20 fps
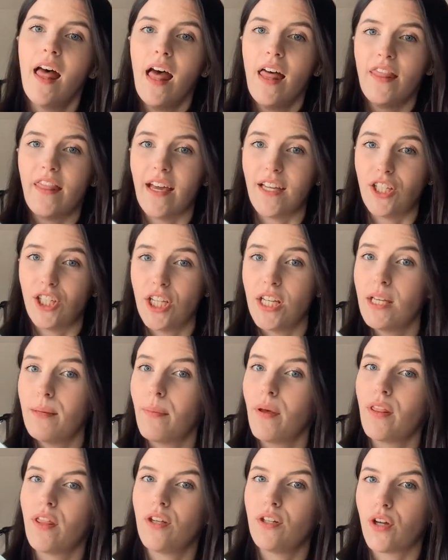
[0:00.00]
They're cheaper
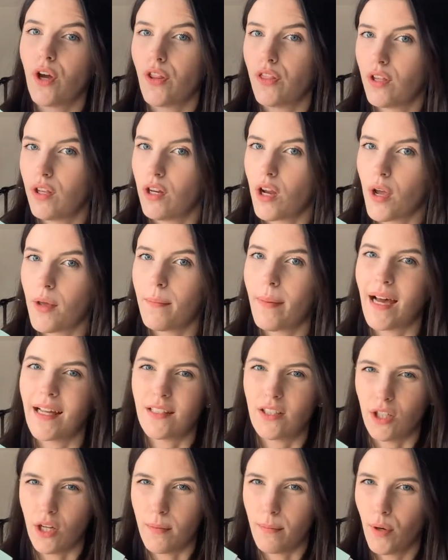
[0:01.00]
than other notepads
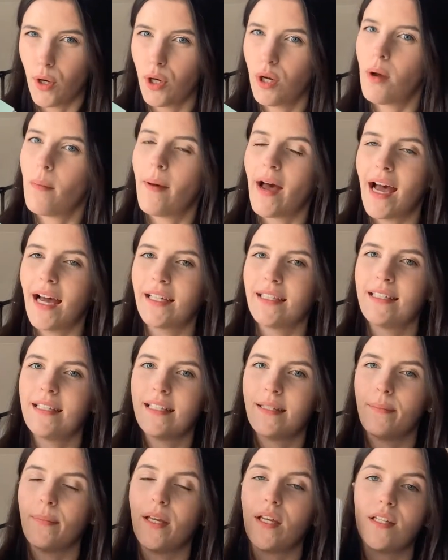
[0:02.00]
like Pucker pads
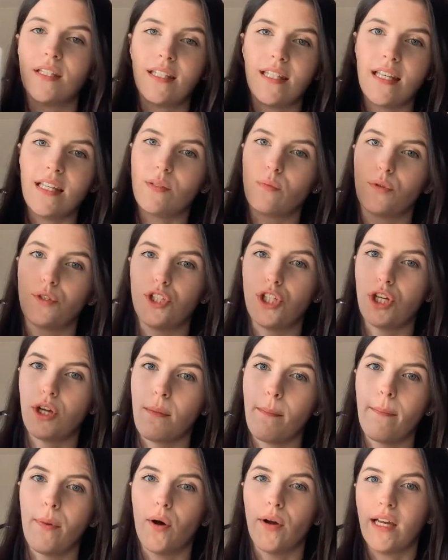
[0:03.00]
because these ones you can
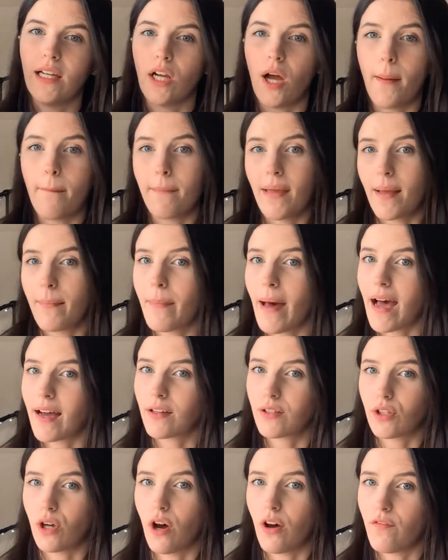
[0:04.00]
buy in like big packs
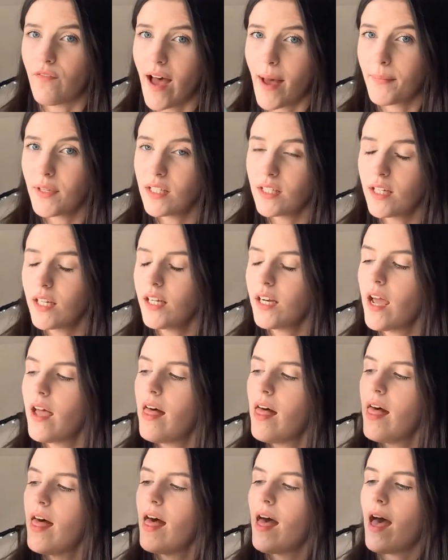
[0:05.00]
off Amazon.
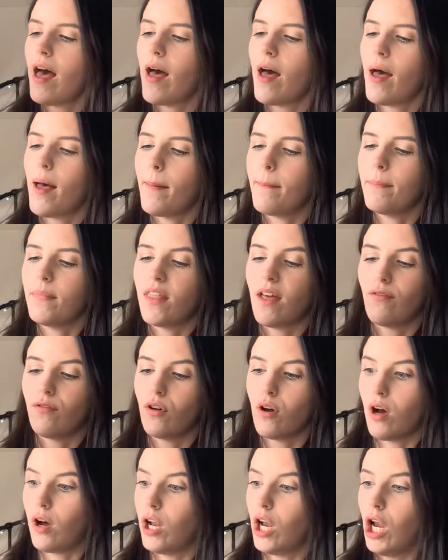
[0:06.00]
They've
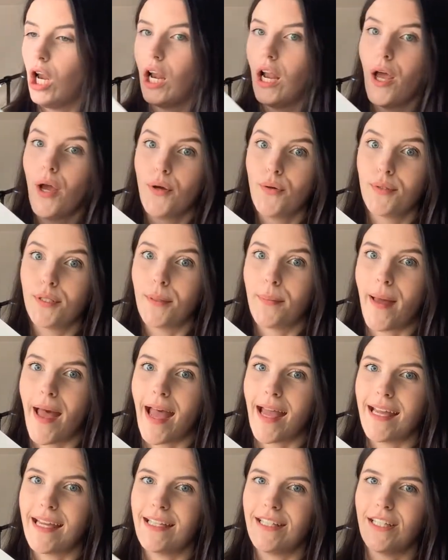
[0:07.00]
got loads of
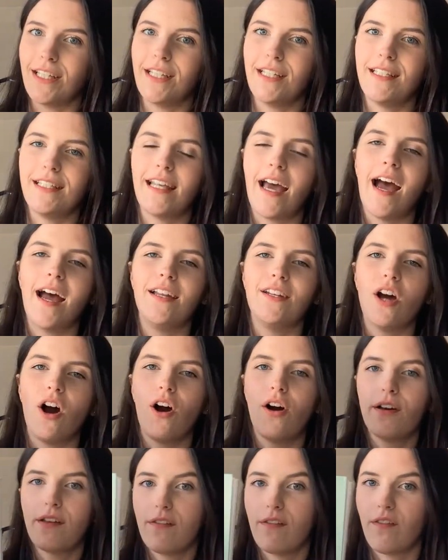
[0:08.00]
pages, and
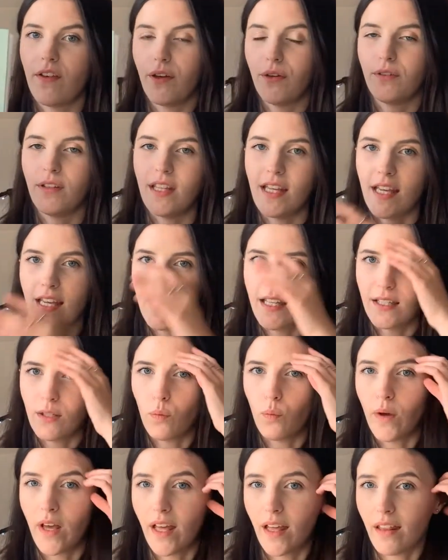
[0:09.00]
I fill these
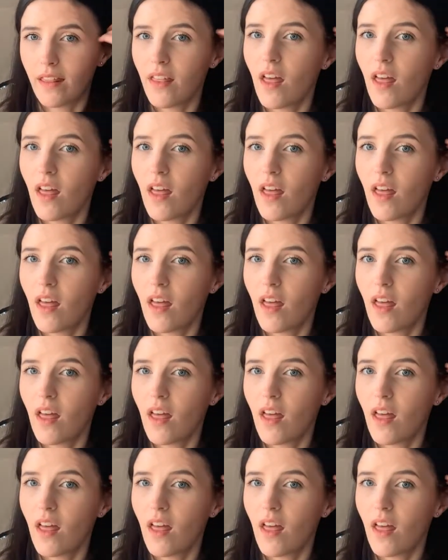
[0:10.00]
with